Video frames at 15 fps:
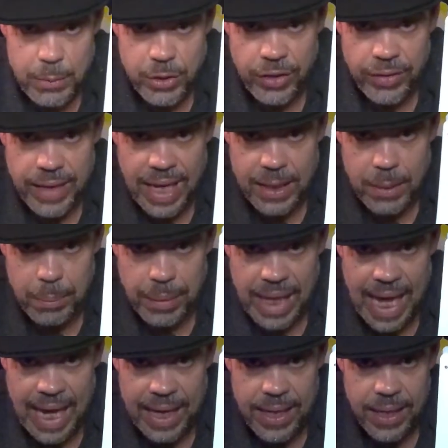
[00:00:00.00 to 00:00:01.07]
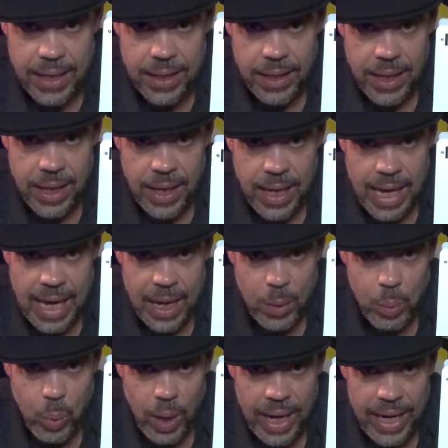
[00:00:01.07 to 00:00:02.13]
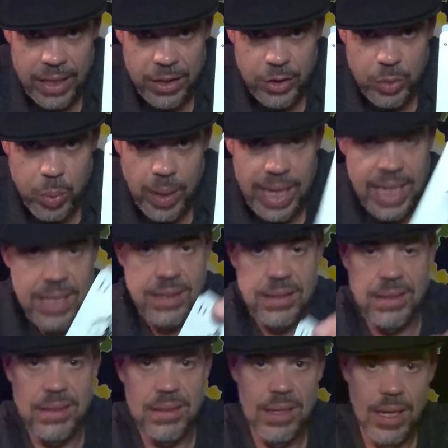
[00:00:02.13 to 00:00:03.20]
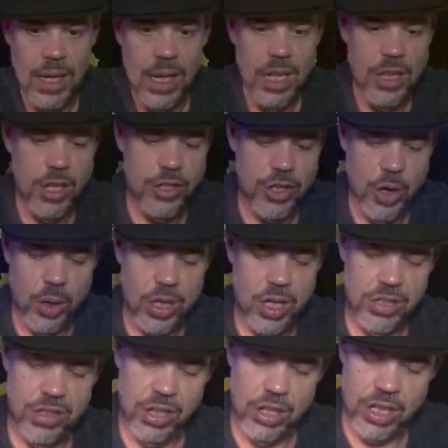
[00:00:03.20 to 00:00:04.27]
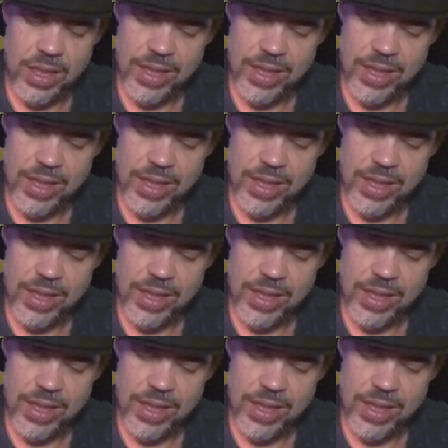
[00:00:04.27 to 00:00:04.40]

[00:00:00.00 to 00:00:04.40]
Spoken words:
So you've got the black and white twins. The jokers look